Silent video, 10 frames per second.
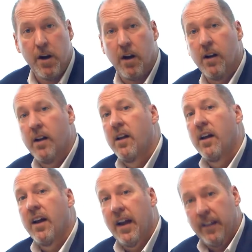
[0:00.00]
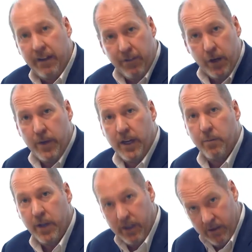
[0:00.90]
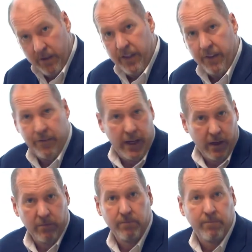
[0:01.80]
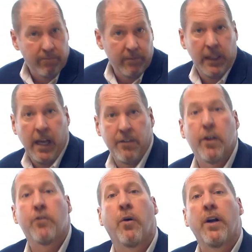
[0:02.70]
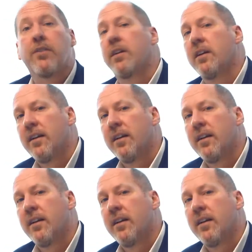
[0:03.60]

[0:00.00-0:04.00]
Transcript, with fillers: here, and they've committed. But if they fail, that's their choice.